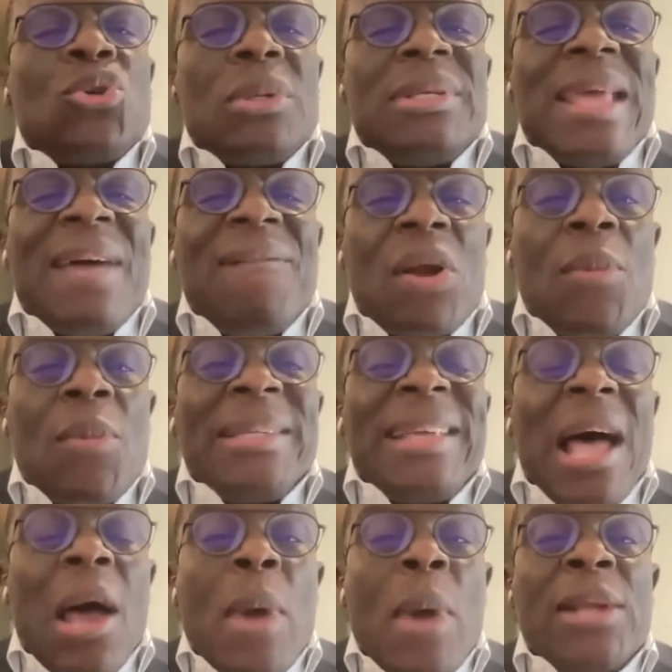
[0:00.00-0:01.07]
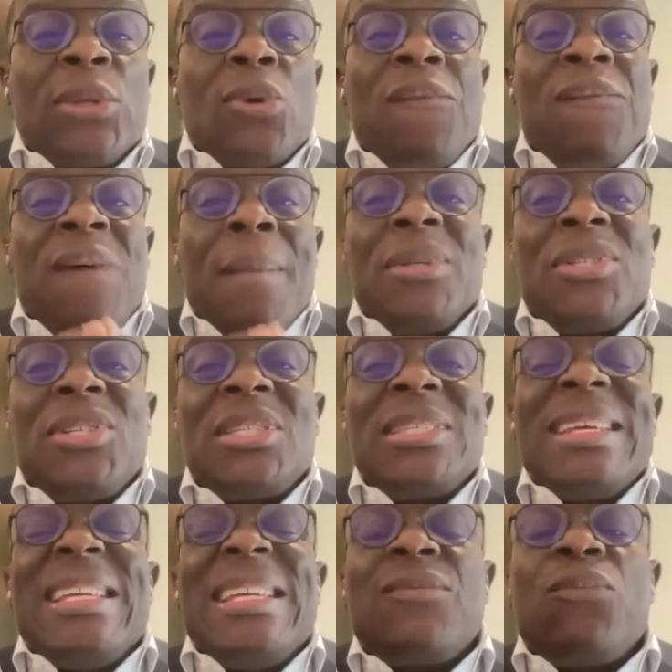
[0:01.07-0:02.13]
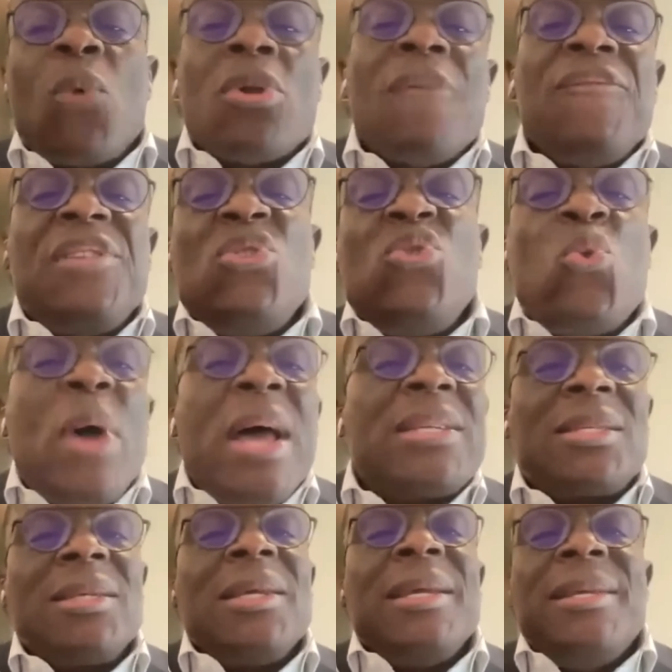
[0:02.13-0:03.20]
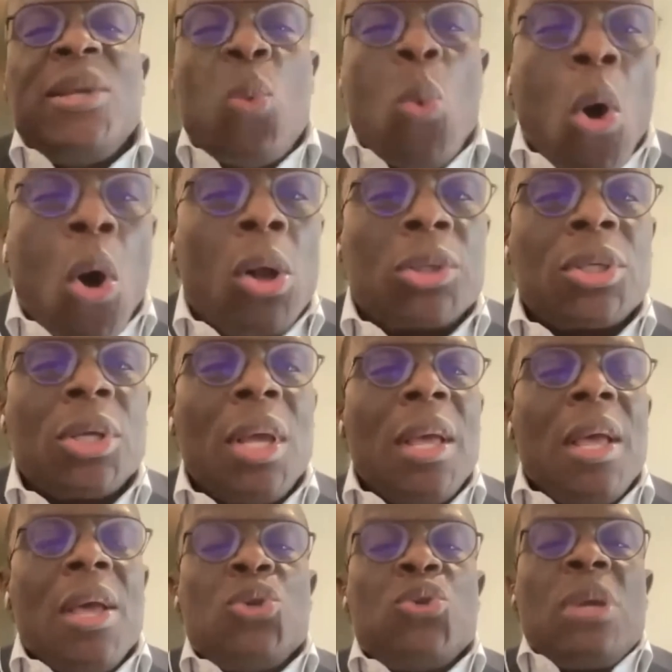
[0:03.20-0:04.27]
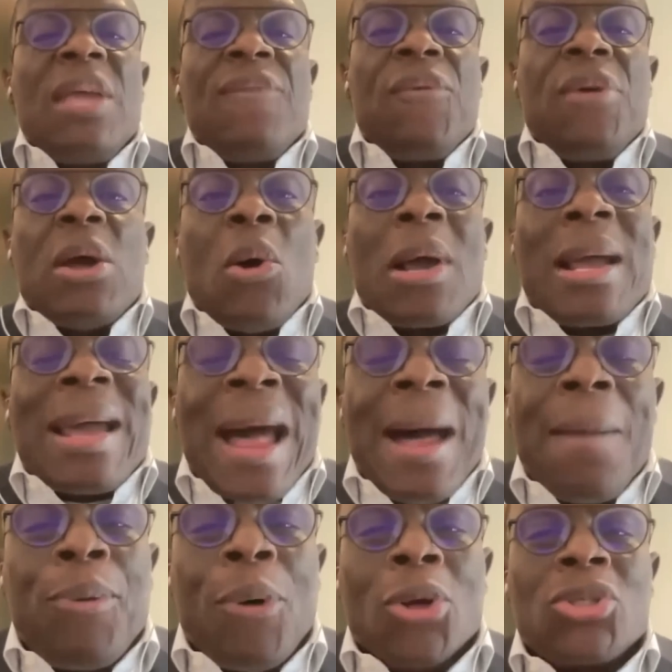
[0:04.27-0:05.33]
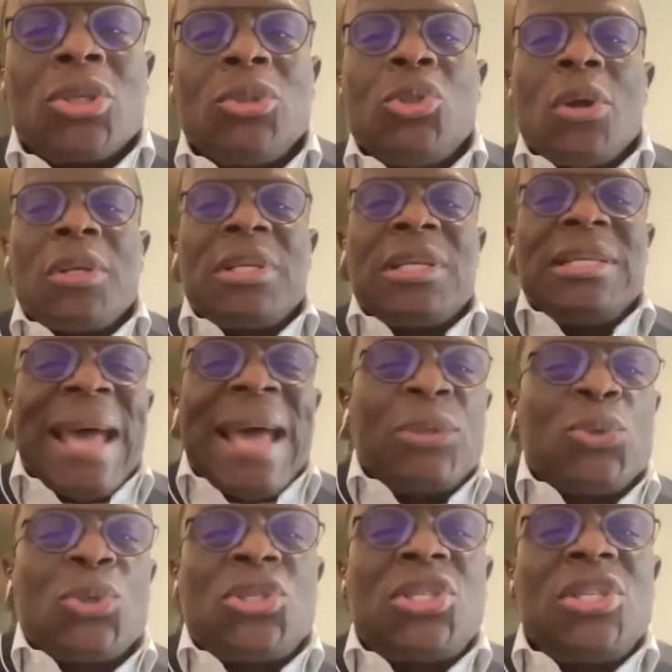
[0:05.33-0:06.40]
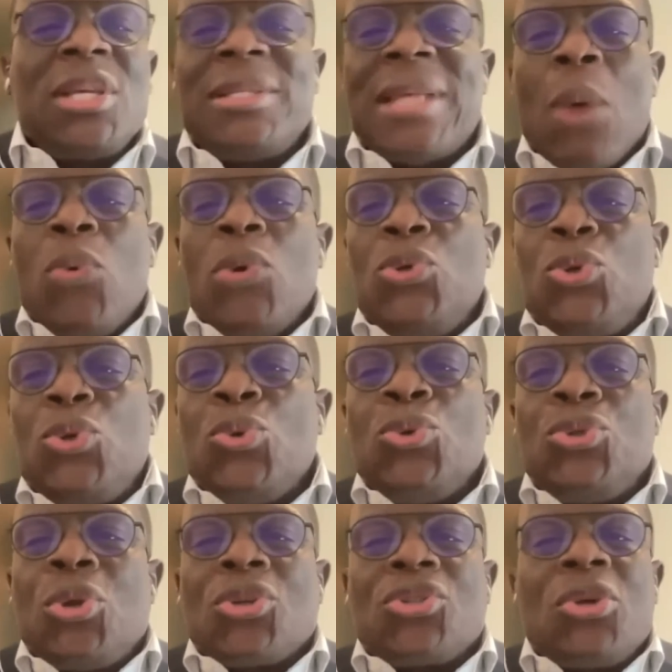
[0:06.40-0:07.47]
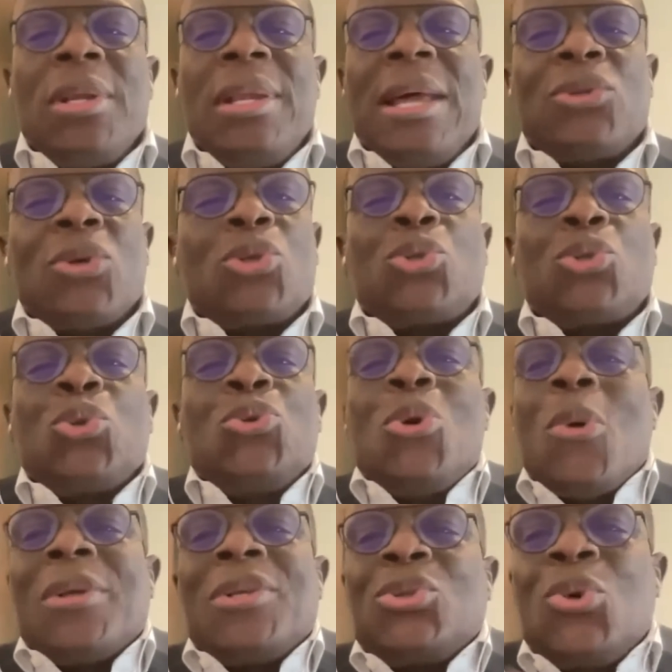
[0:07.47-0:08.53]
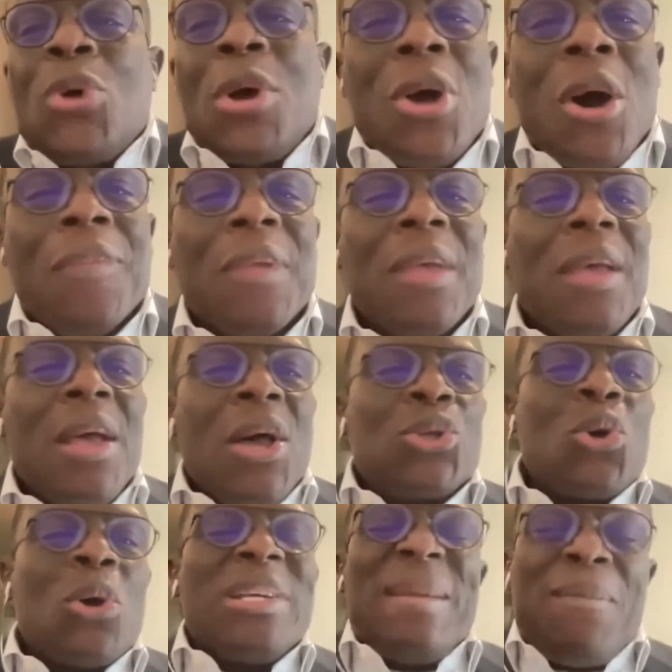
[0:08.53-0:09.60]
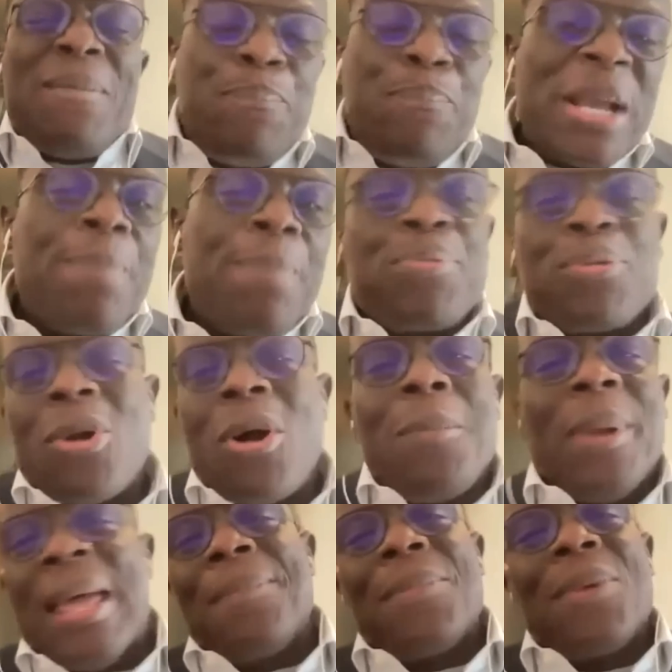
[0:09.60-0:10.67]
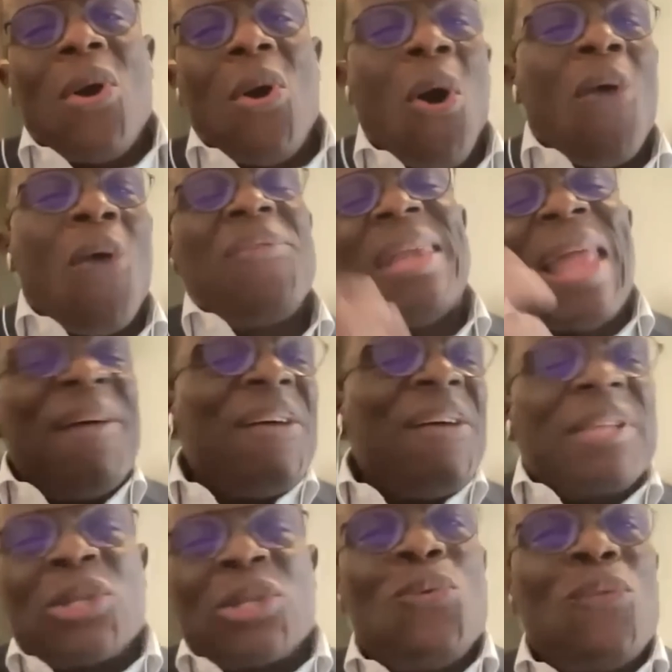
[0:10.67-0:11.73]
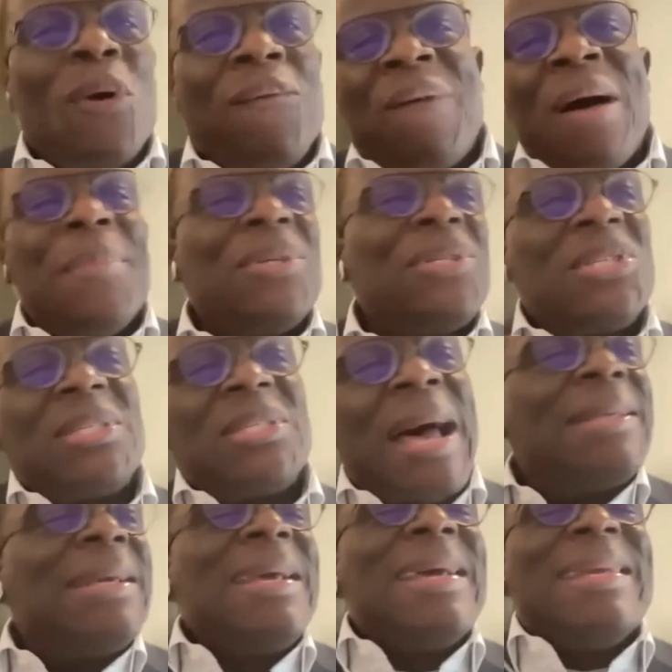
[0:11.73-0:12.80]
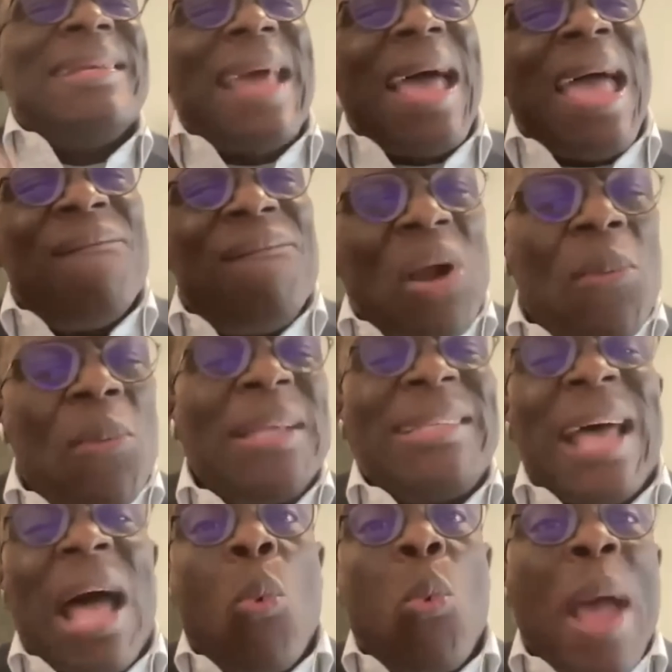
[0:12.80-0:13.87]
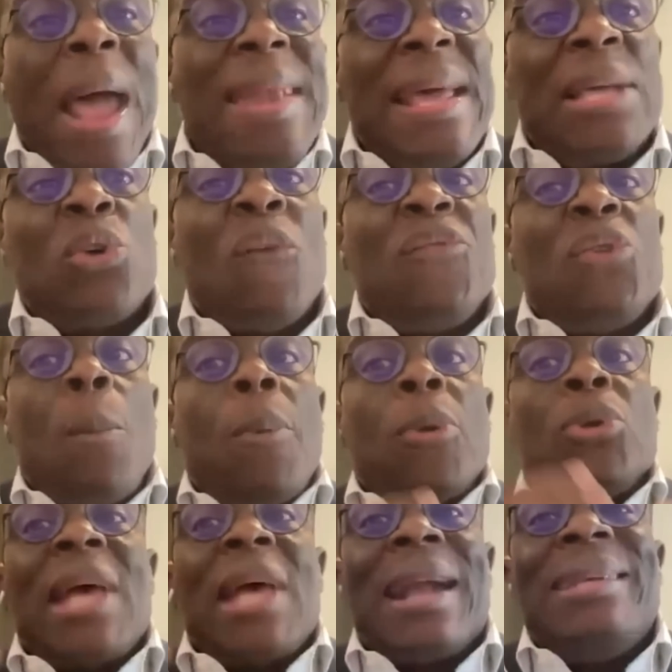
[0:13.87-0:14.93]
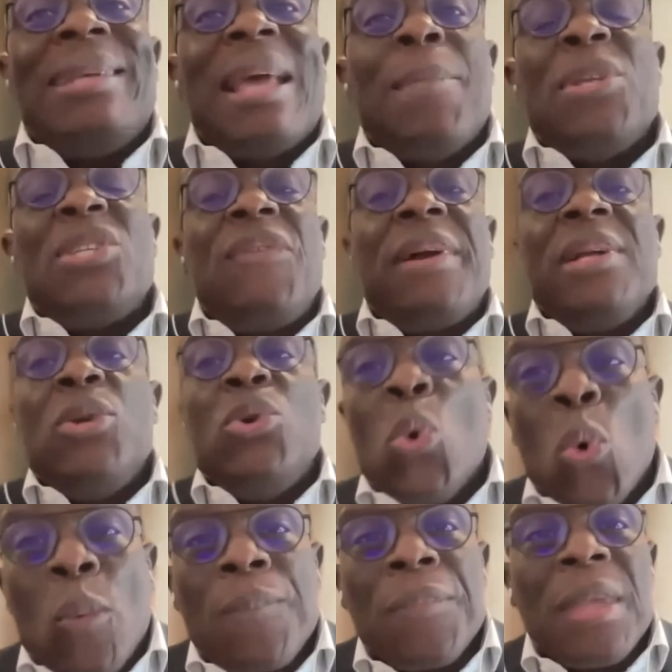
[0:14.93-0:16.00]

The environmental awareness of pharmacists is one of the lowest in the world. Even on campus, the 9 to 6 that we do does not let us to know what is going on. So the big problem of life after school of pharmacists is that their environmental awareness of the opportunities around them is very low.